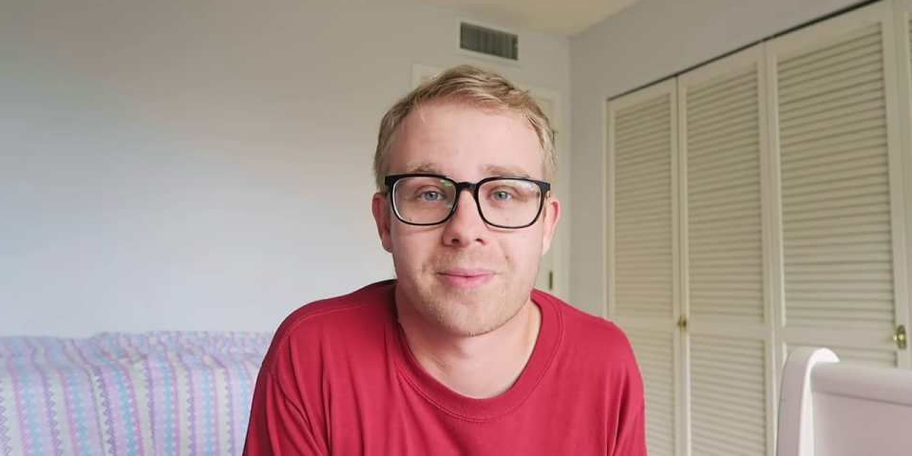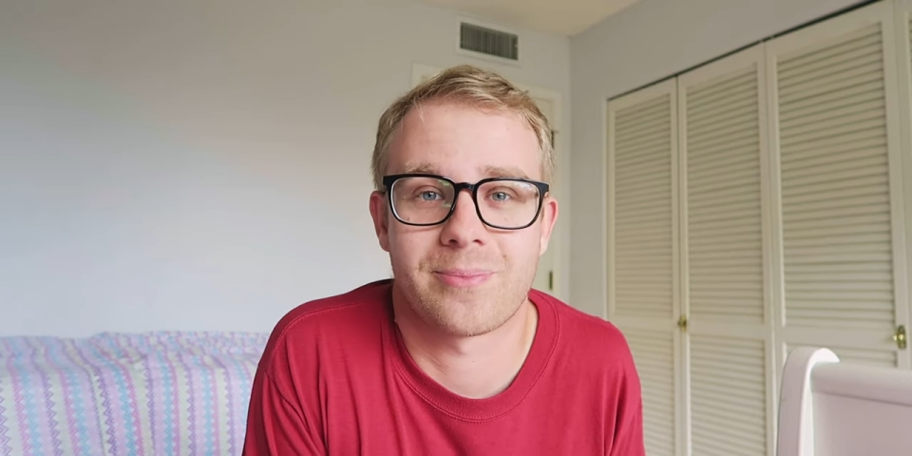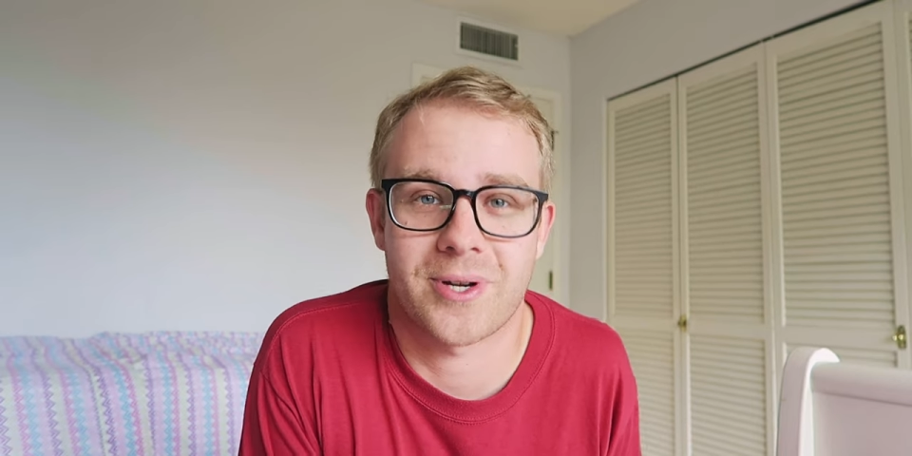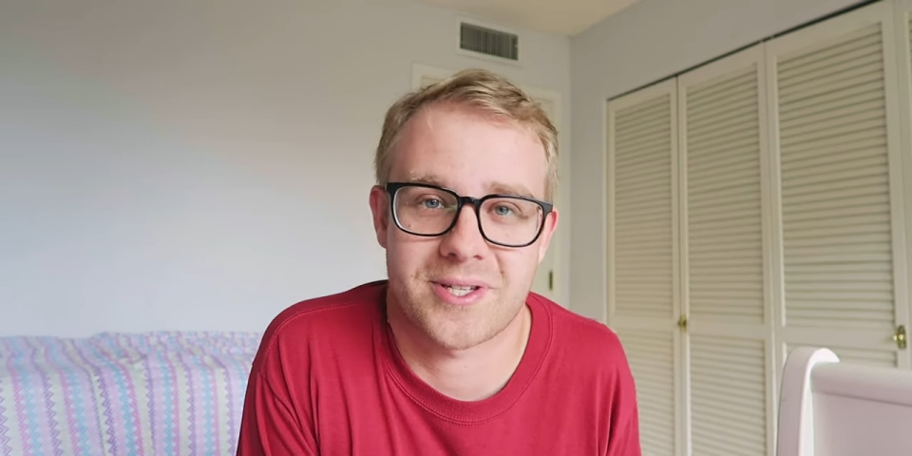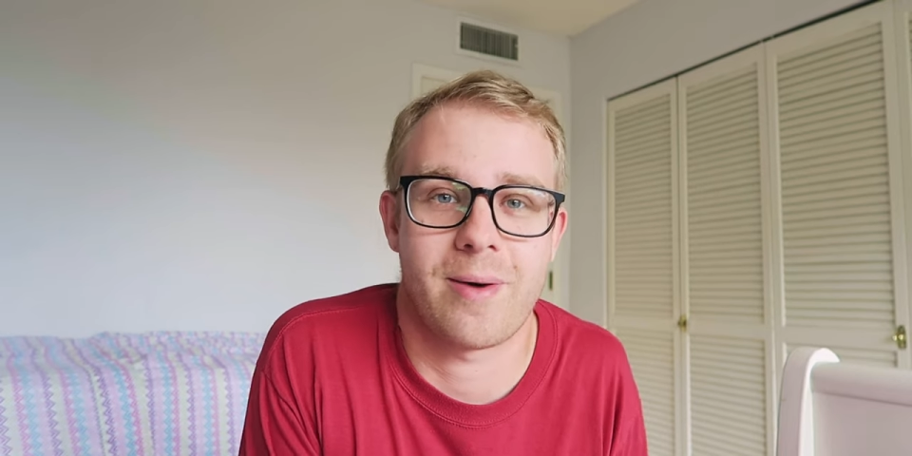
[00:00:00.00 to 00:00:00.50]

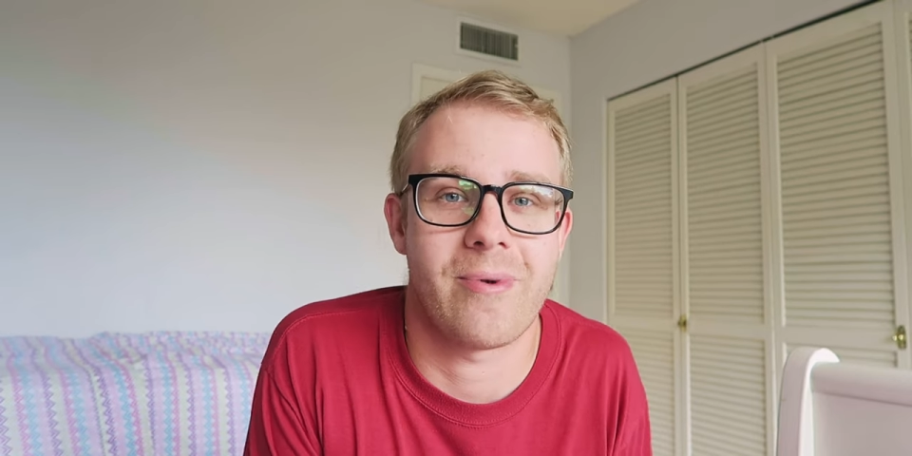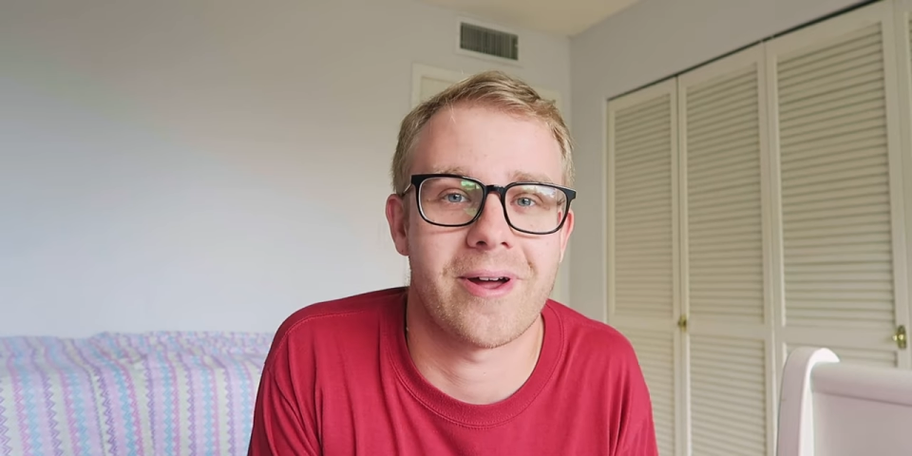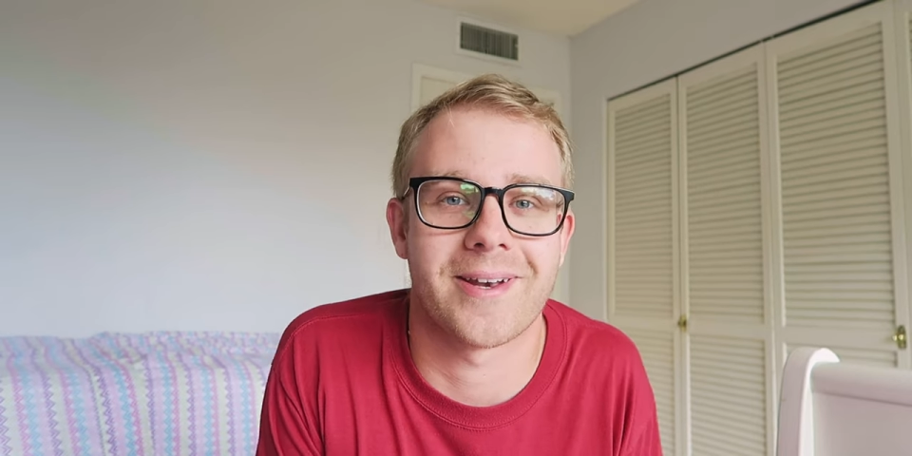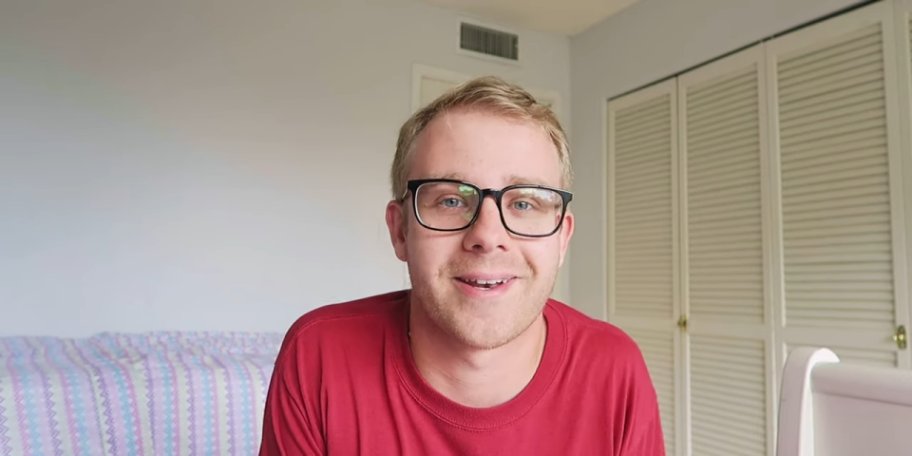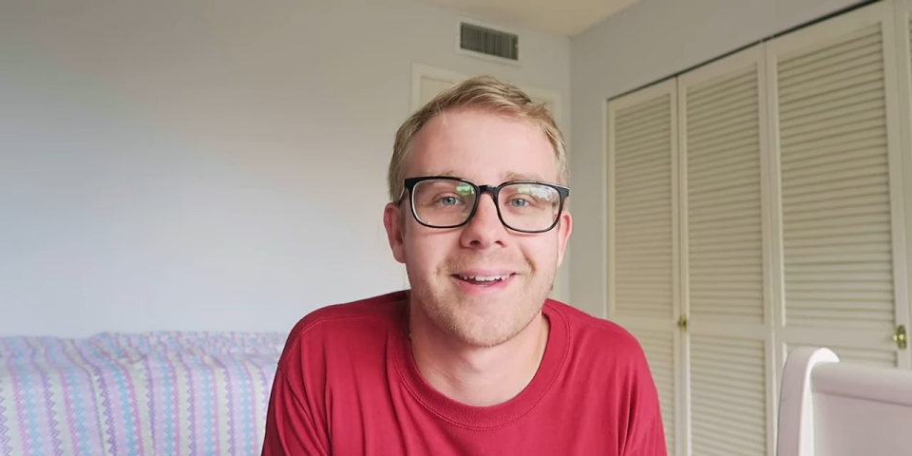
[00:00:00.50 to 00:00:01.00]
press that
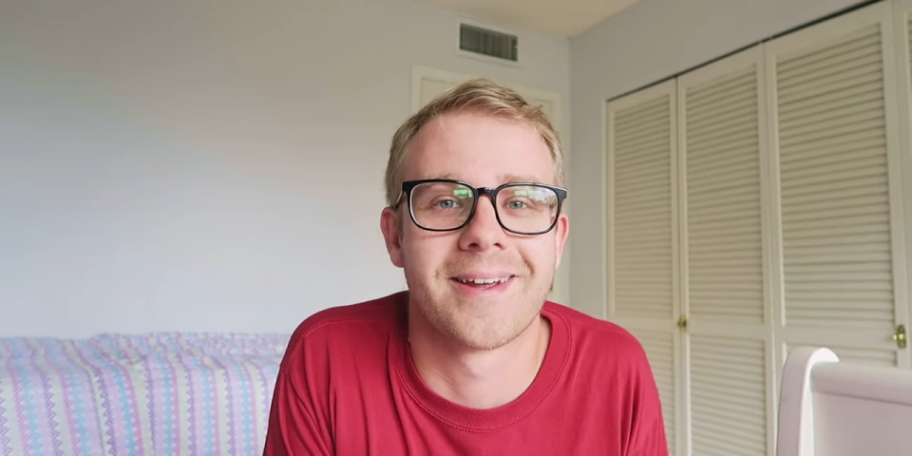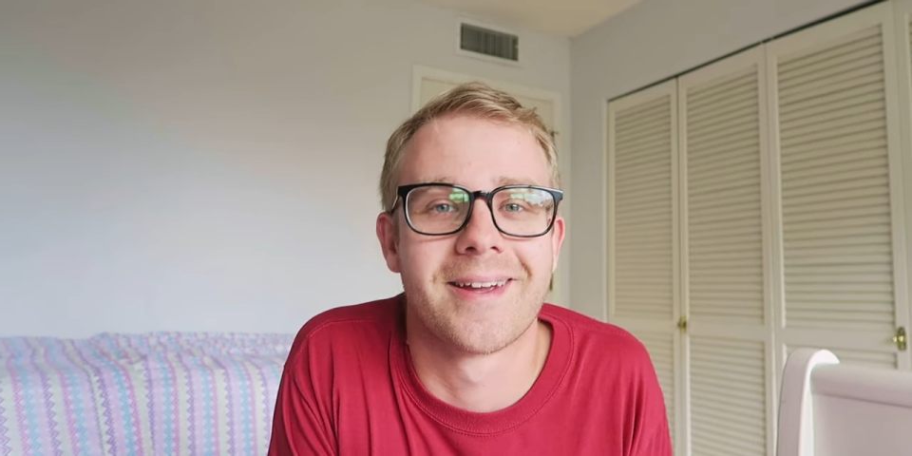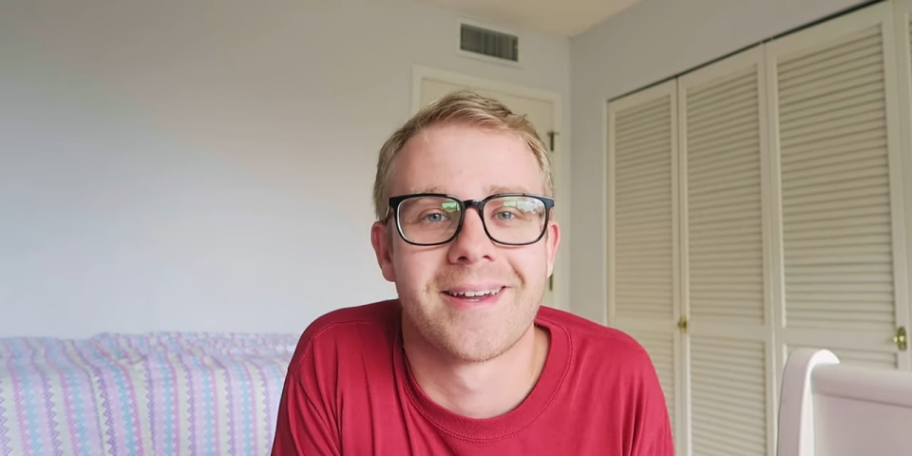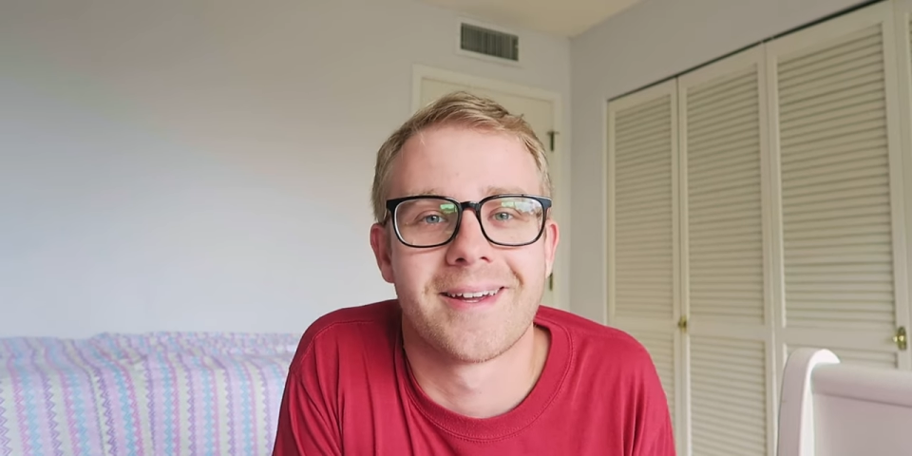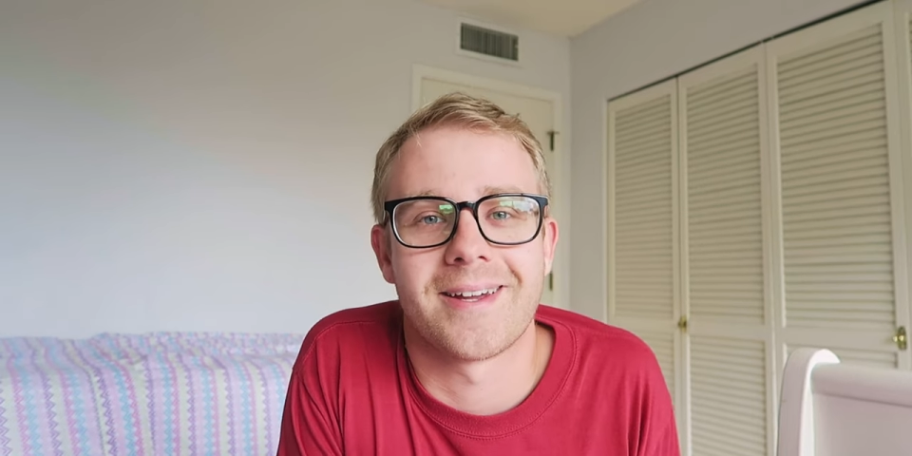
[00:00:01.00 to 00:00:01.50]
button
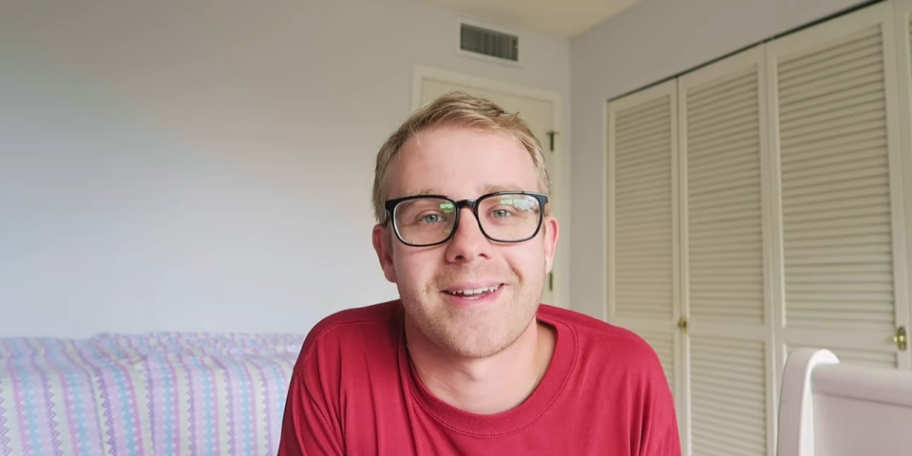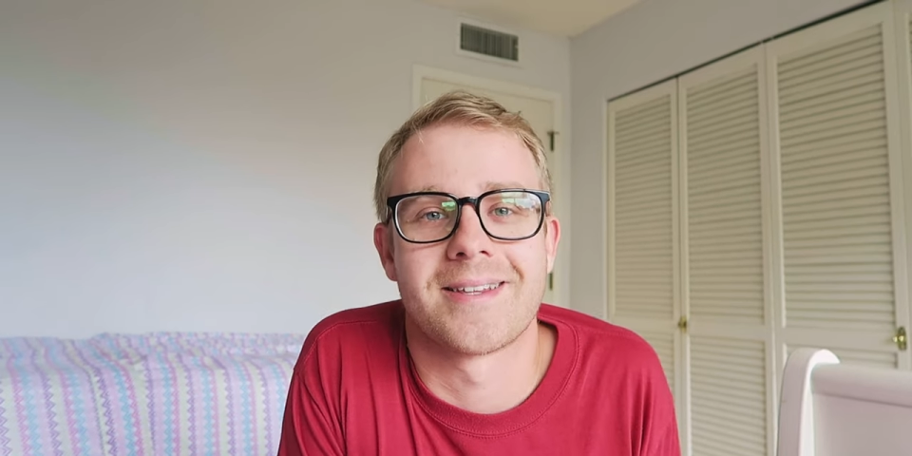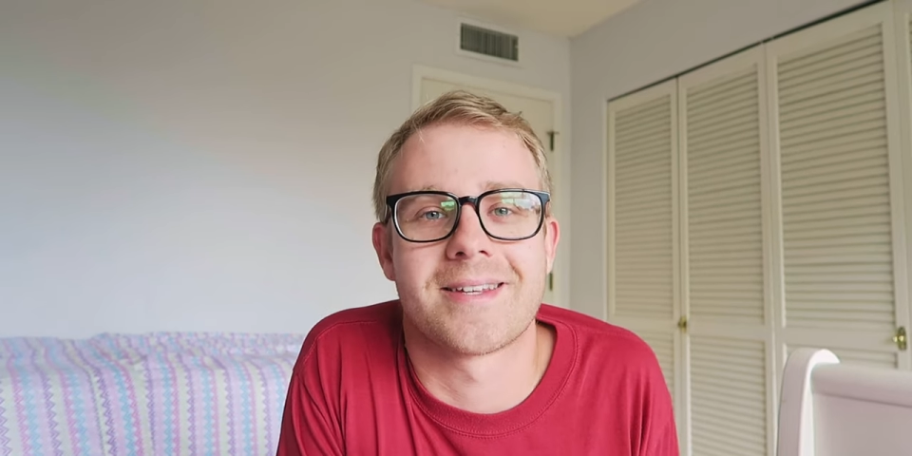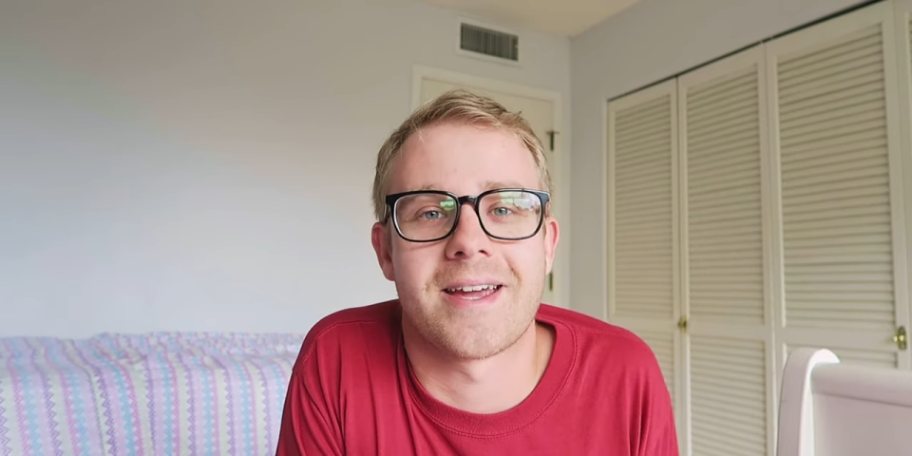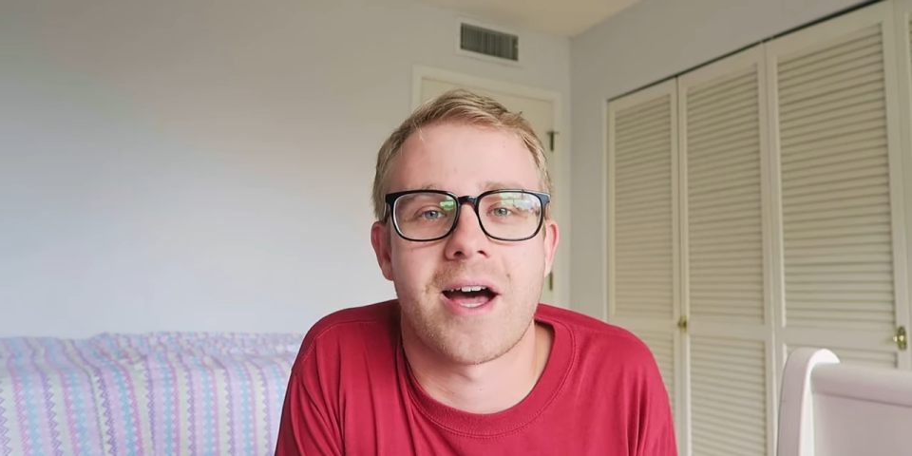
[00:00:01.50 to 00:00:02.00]

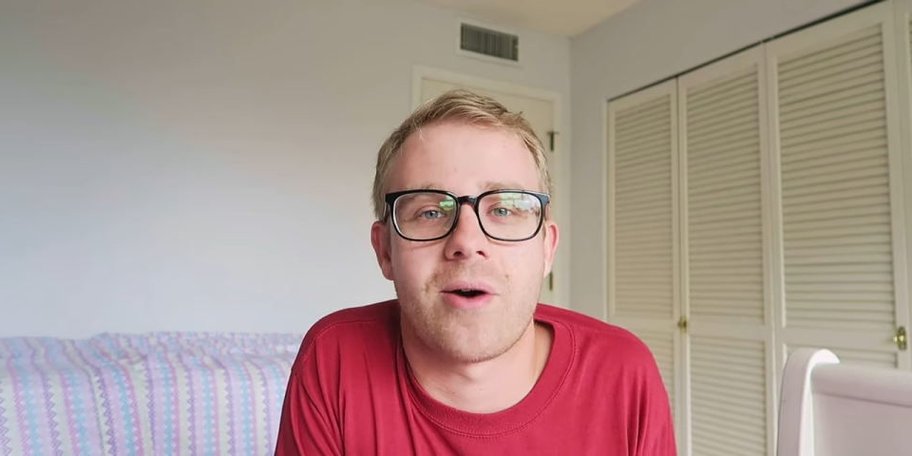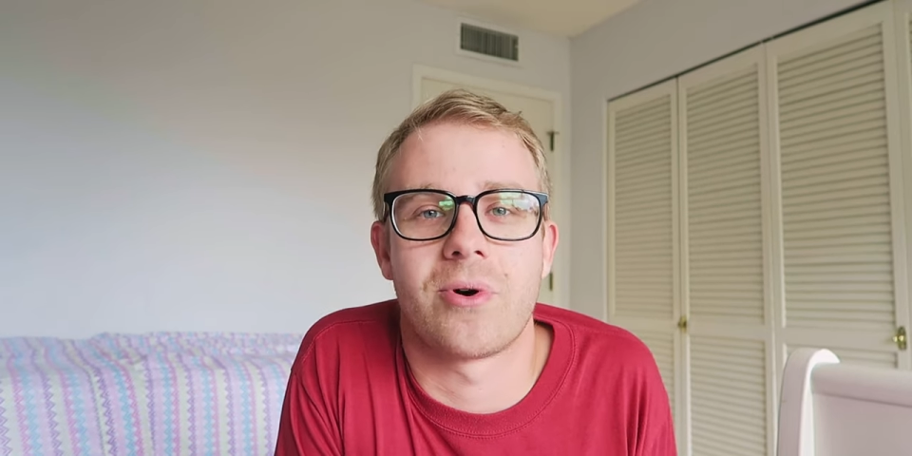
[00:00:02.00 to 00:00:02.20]
and say I